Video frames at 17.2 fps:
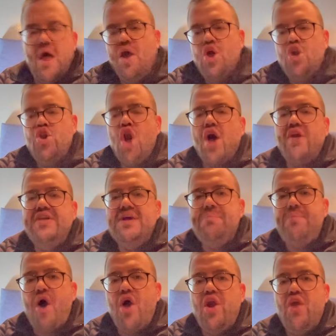
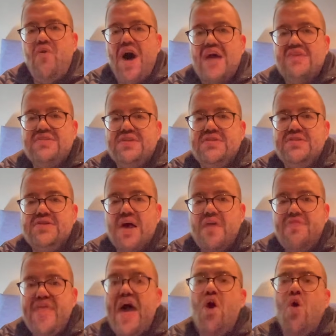Non-depolarizers,
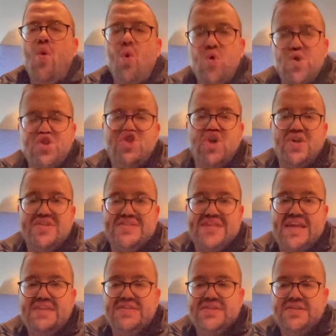they are also
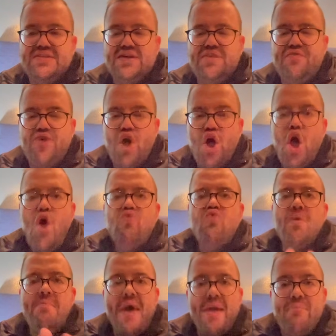sensitive.
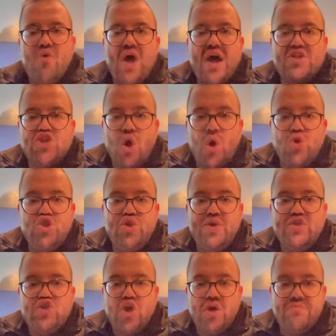Remember, I told you
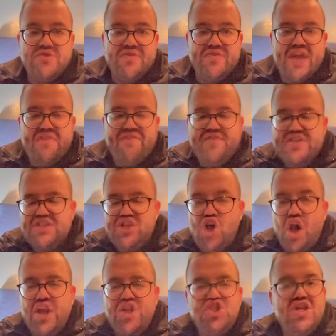in terms of their
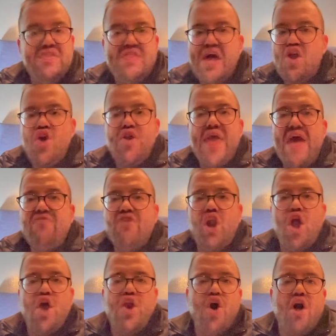physiology, they don't have a
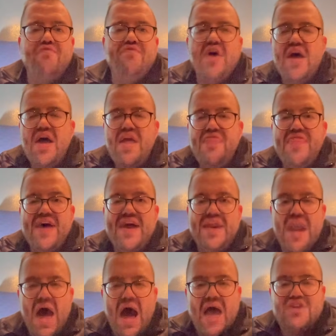lot of the
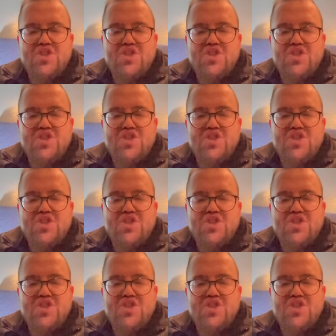nice,